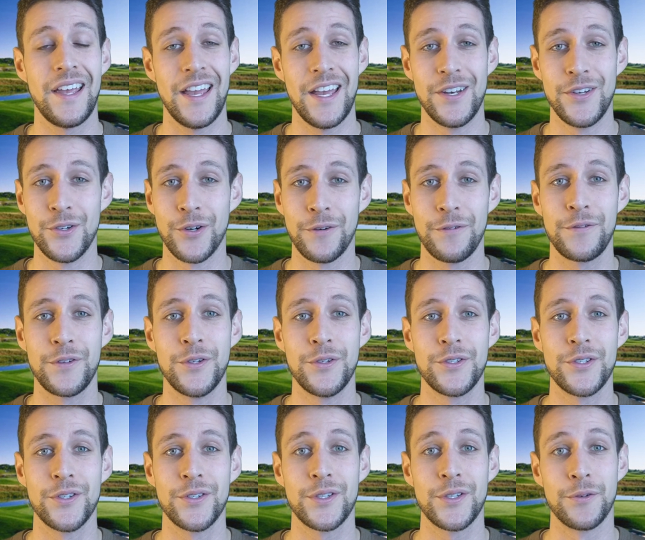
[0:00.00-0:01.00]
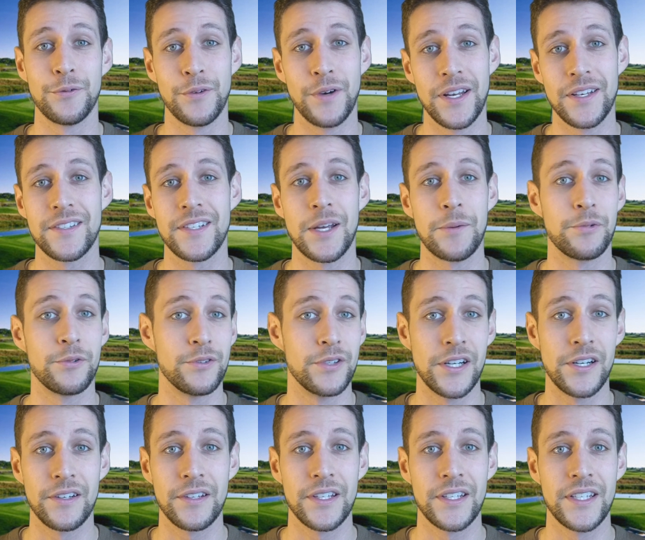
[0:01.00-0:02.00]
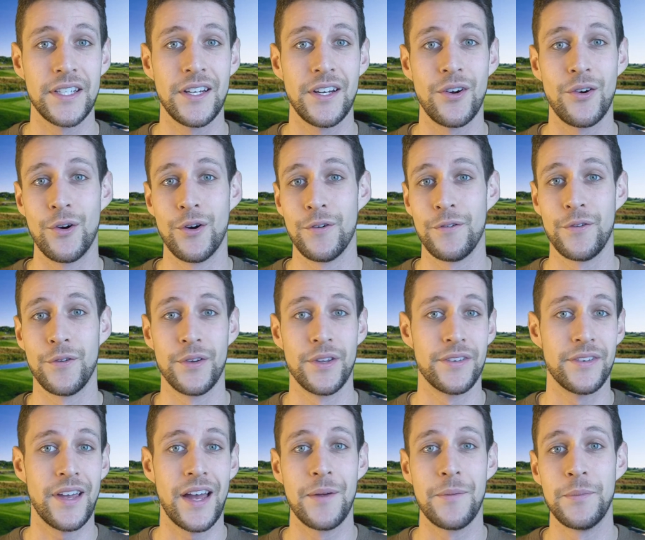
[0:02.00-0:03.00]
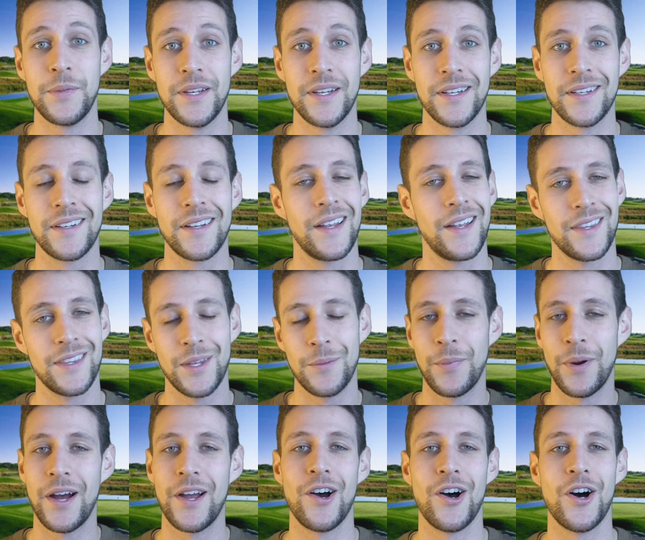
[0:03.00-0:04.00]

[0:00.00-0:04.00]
and your future to rent temporarily or for the time being, then by